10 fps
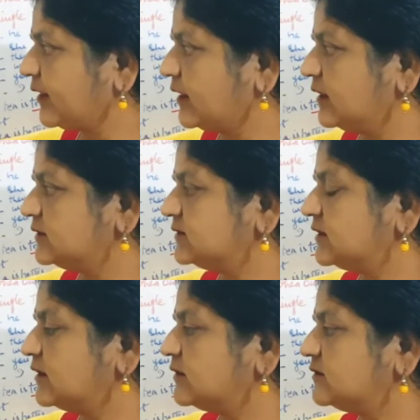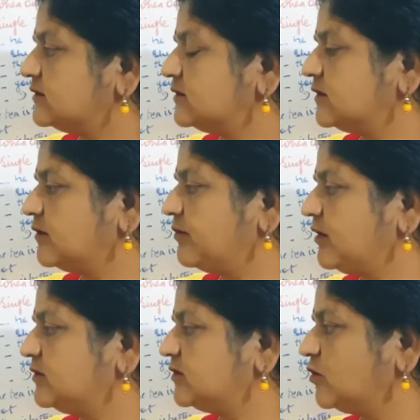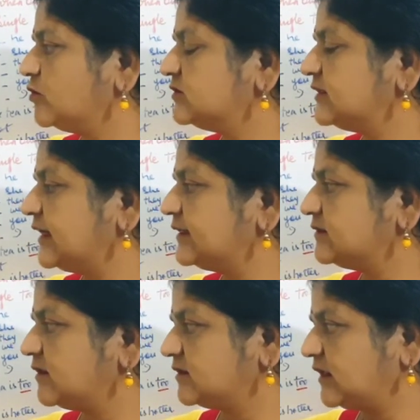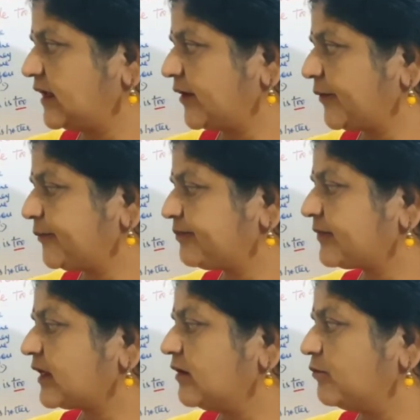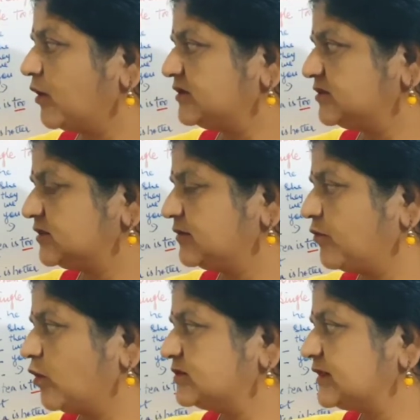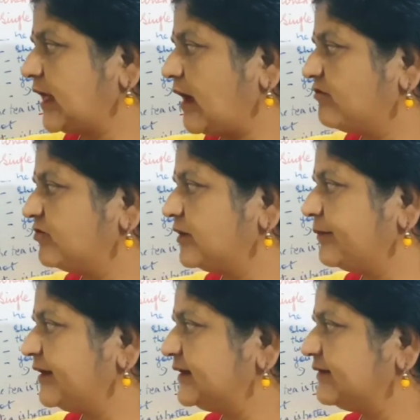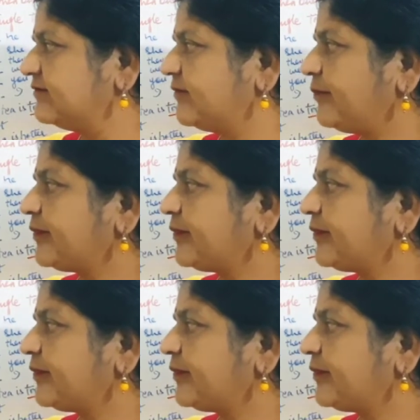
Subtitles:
And did you notice one thing? The question was in affirmative.